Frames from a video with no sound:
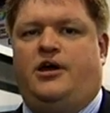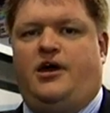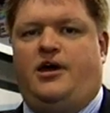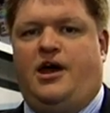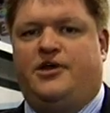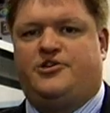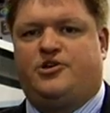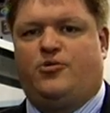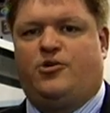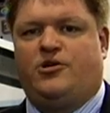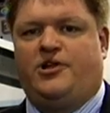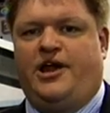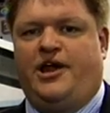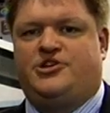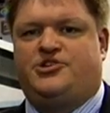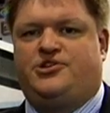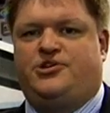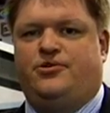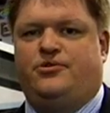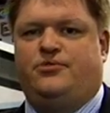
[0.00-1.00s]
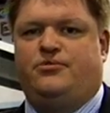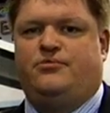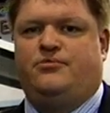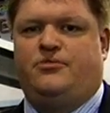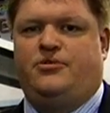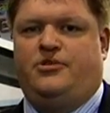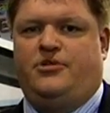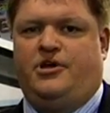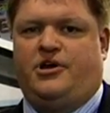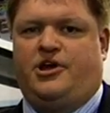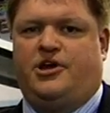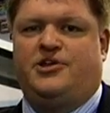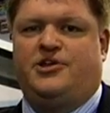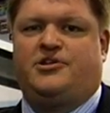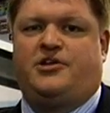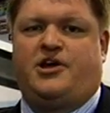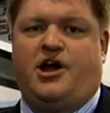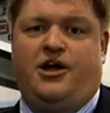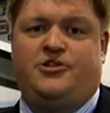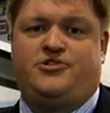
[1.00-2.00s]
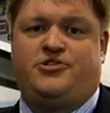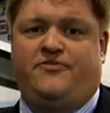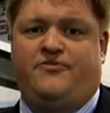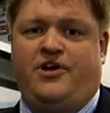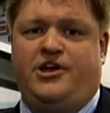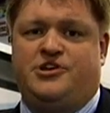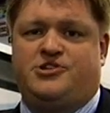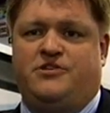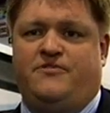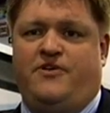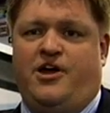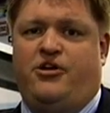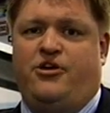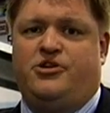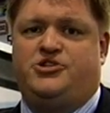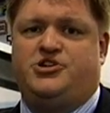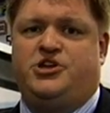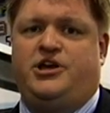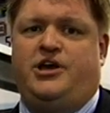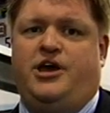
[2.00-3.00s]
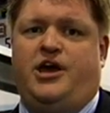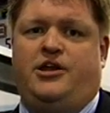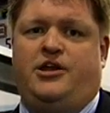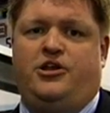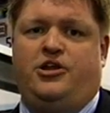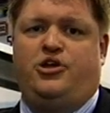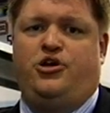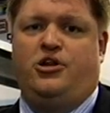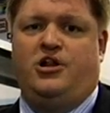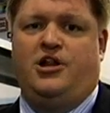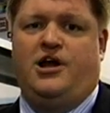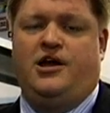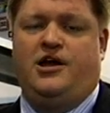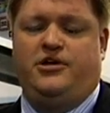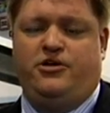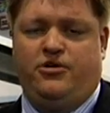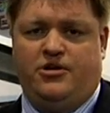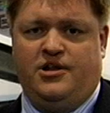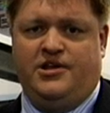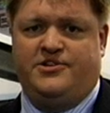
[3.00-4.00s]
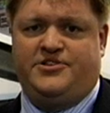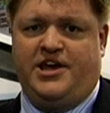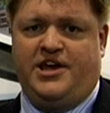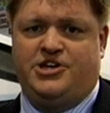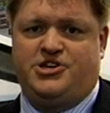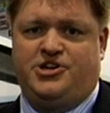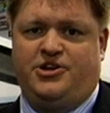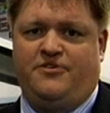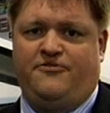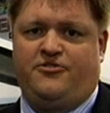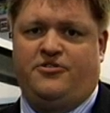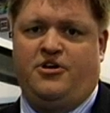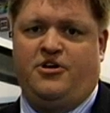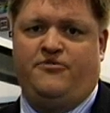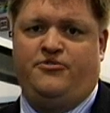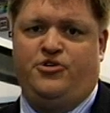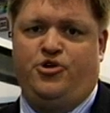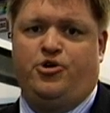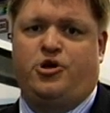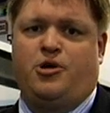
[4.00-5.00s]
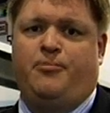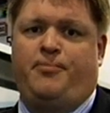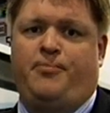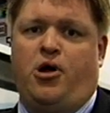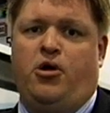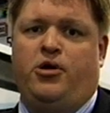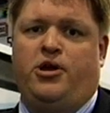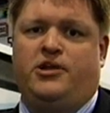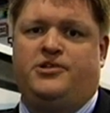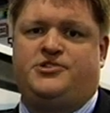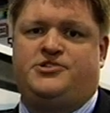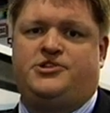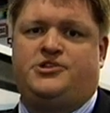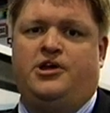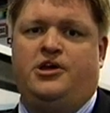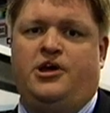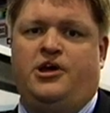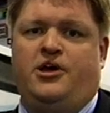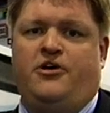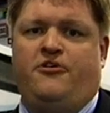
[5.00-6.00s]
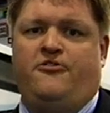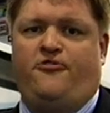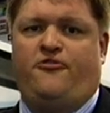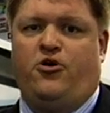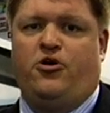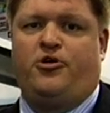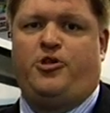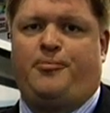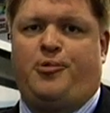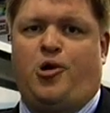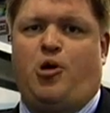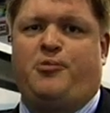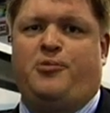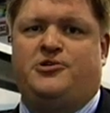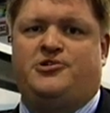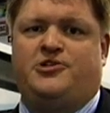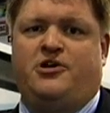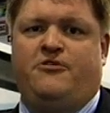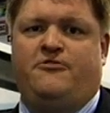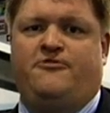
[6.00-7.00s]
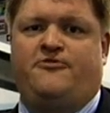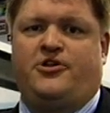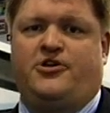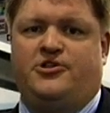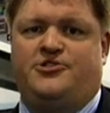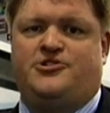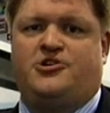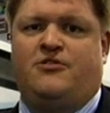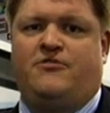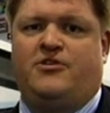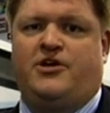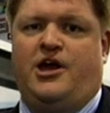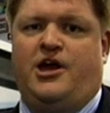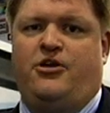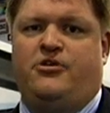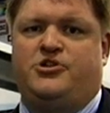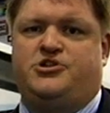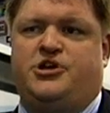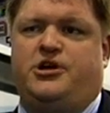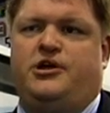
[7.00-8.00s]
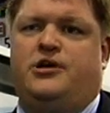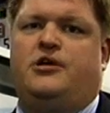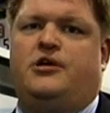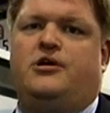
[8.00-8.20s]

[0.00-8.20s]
as it relates to the con conservation of energy and util utilization of, of new components for the purpose of conserving energy.